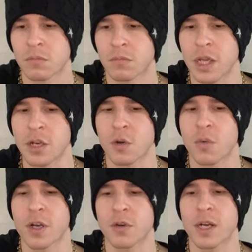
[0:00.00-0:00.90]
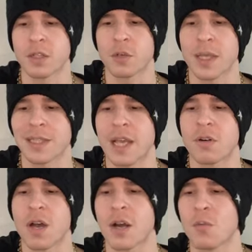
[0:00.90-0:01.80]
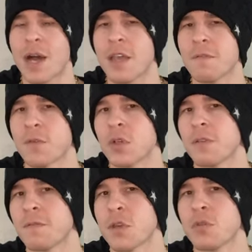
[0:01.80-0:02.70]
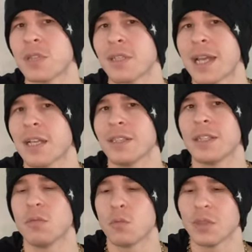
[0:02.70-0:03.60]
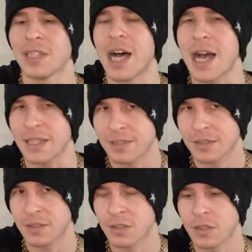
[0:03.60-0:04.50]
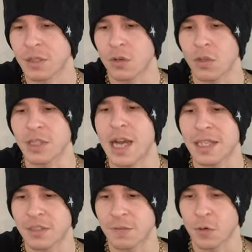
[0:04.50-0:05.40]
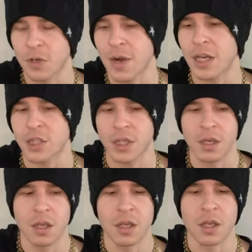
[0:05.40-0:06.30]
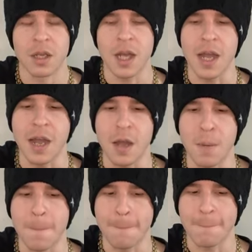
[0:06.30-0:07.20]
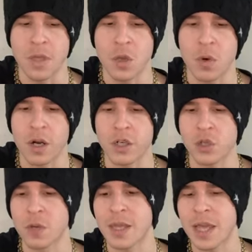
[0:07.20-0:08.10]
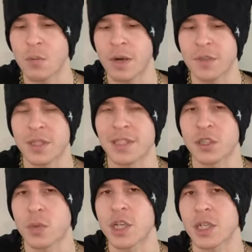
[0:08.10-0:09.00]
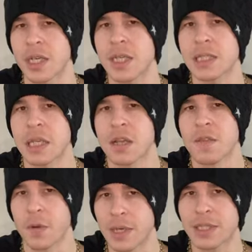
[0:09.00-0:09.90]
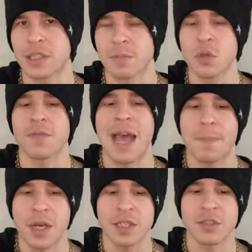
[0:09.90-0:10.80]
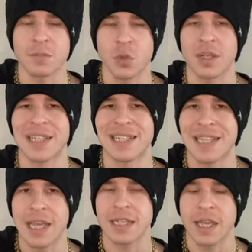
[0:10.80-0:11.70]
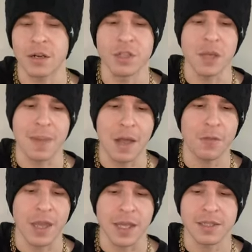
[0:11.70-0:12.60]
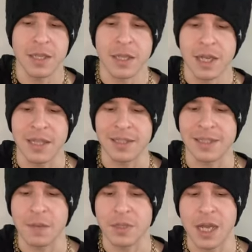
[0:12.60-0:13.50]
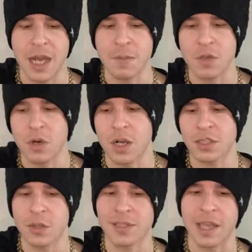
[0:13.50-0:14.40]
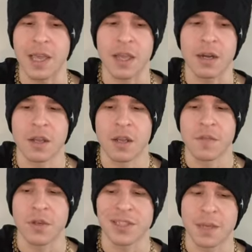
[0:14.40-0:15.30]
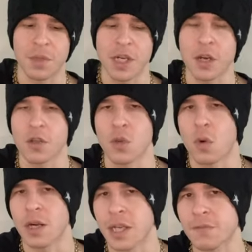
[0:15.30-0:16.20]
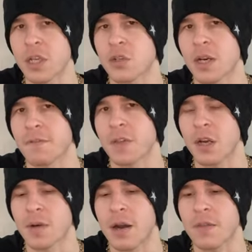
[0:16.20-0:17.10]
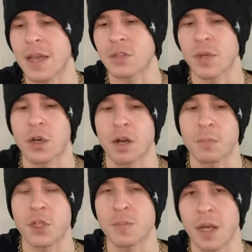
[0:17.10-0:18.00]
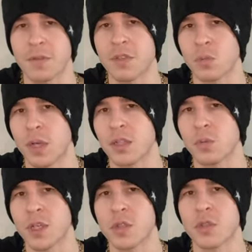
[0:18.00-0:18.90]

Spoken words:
And you're wondering a little bit later on why you feel confused and like lost for direction. You are showing me that whatever the situation is, there is some sort of happiness, some sort of content energy about things. At the same time, you're also saying there's something here you are definitely trying to figure out, and that's regarding perspective as well as what you